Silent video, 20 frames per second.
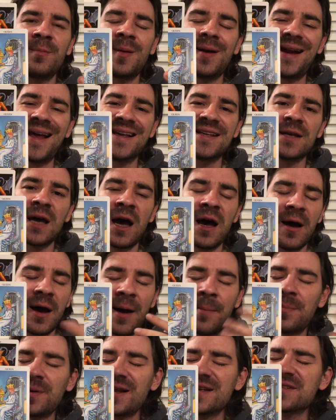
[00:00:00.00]

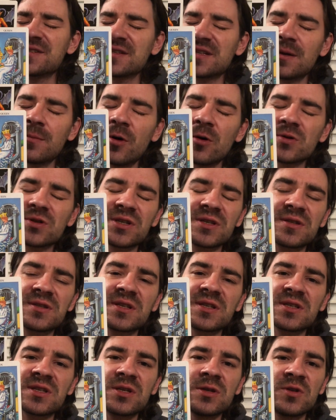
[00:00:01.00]
pleasant emotions,
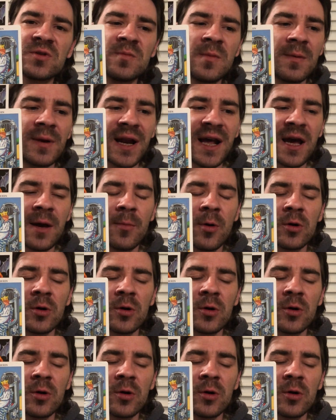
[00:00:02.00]
excuse me, but I'm